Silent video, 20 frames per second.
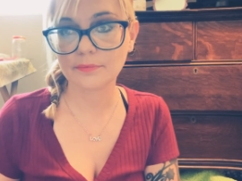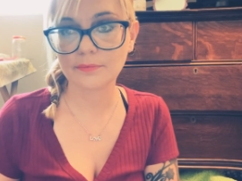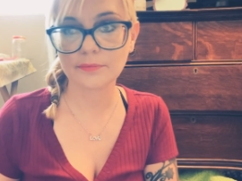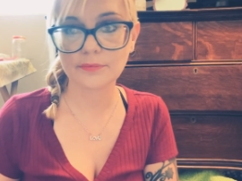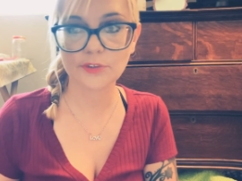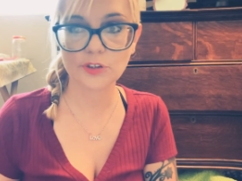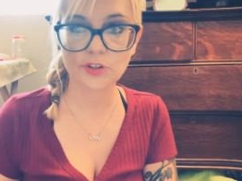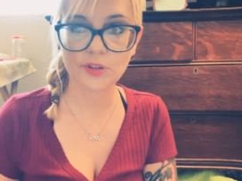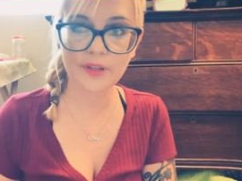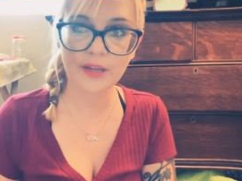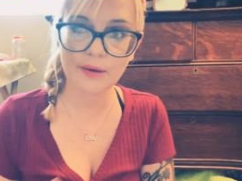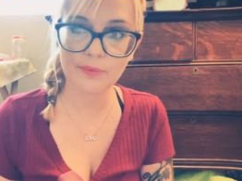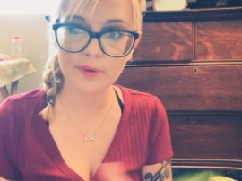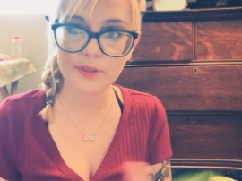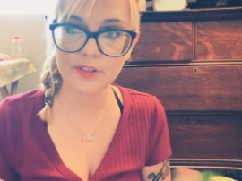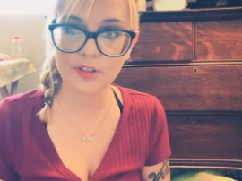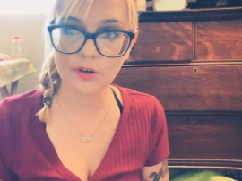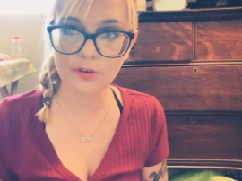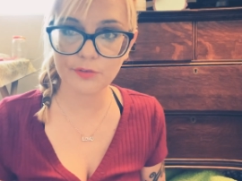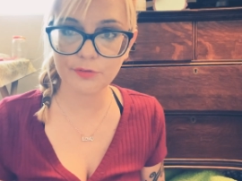so that we
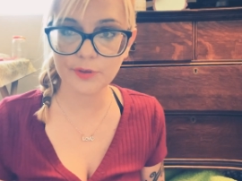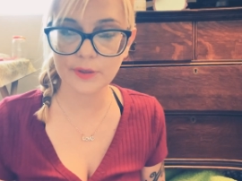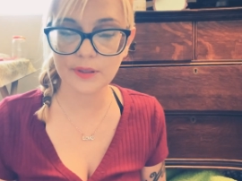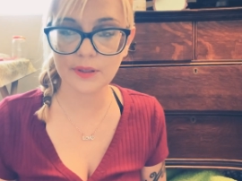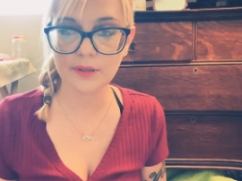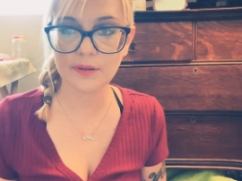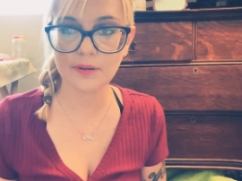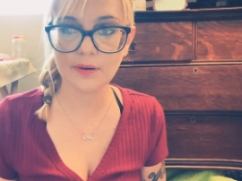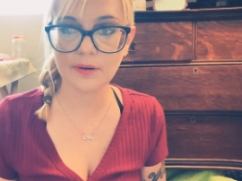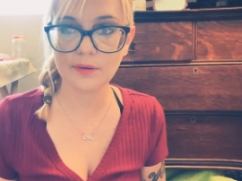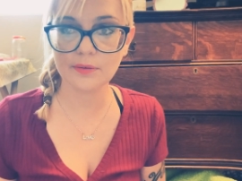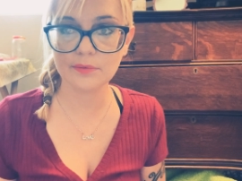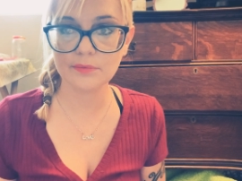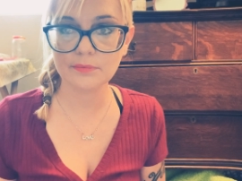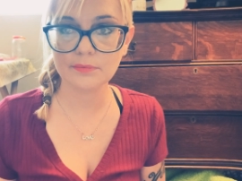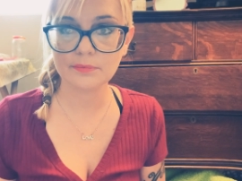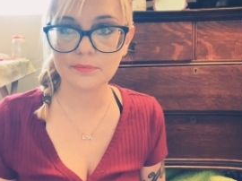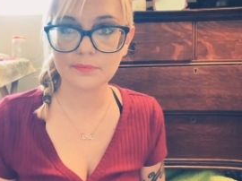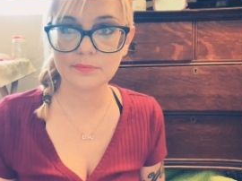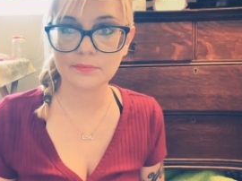don't feel alone
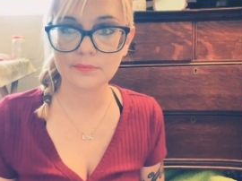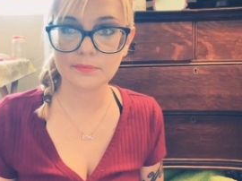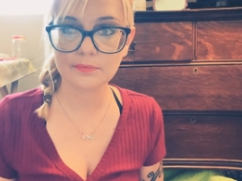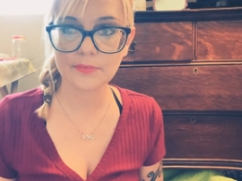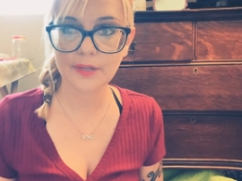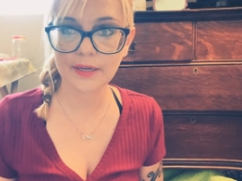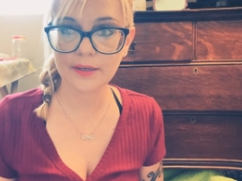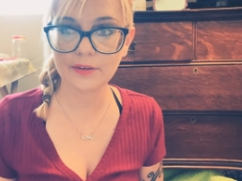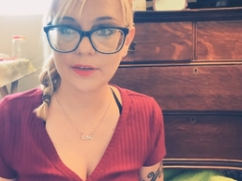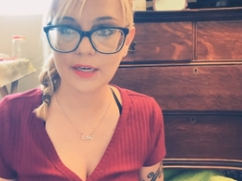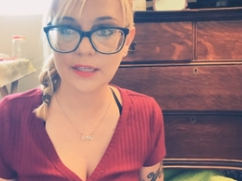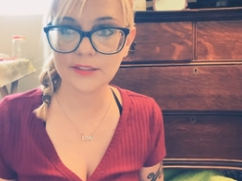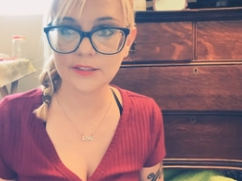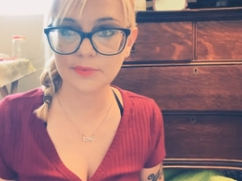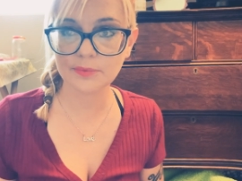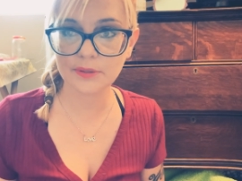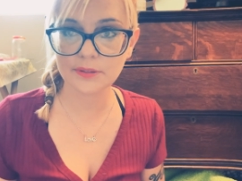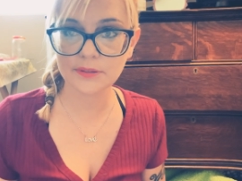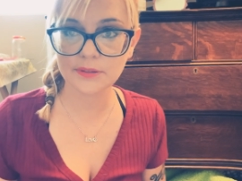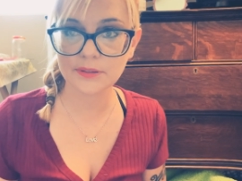like Christ
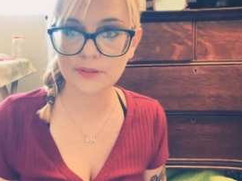was,